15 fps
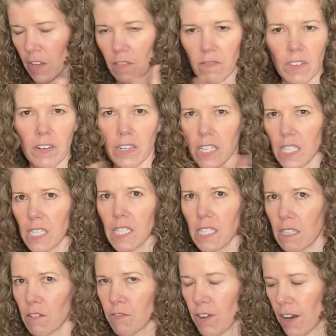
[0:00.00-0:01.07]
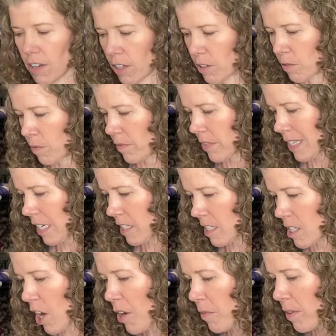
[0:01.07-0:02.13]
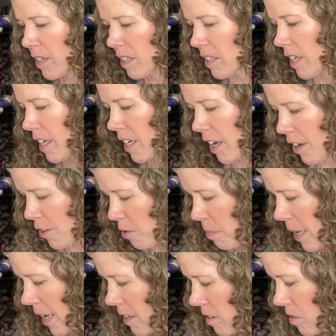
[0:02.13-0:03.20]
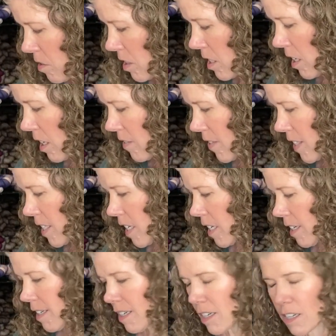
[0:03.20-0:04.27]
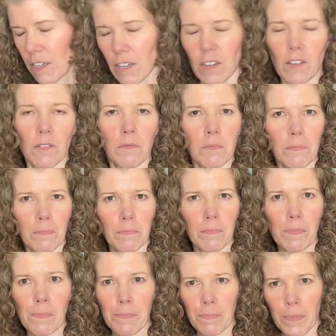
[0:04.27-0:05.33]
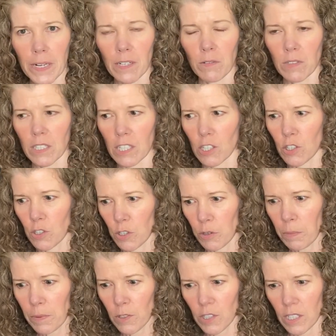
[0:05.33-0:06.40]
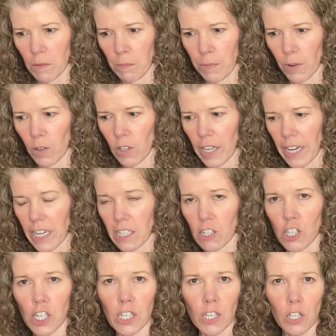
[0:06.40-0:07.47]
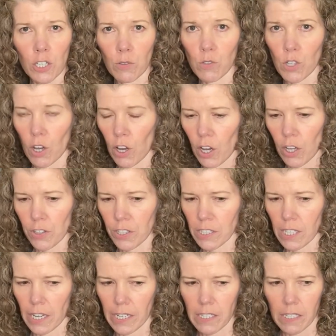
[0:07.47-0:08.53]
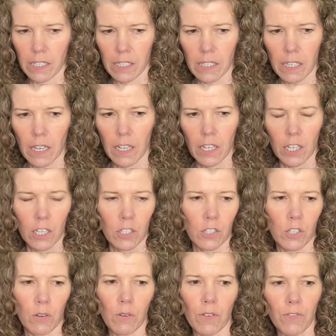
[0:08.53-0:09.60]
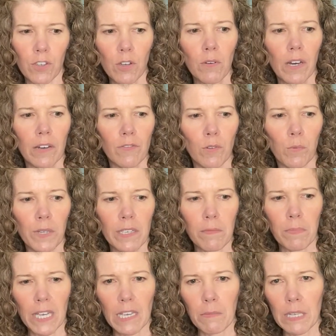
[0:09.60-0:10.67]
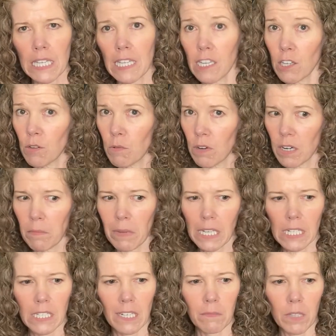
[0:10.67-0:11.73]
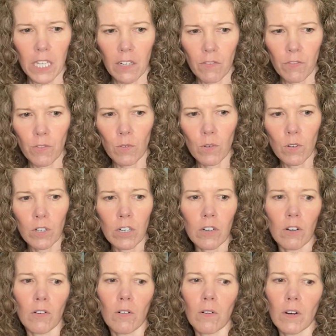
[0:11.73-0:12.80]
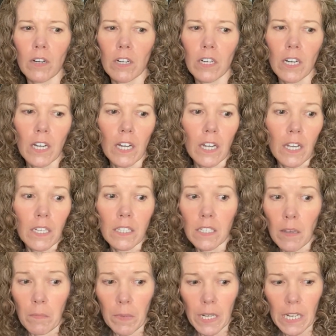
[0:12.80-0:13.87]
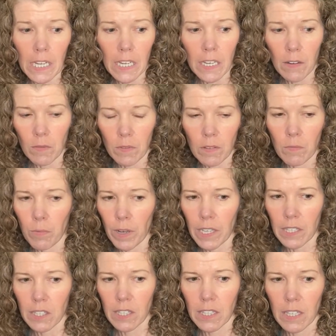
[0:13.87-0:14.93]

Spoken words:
very easy to follow. It's not written like other patterns that I've seen, but it was super simple, and she includes all the sizes. So if you have a wee baby that you want to make something for, or somebody with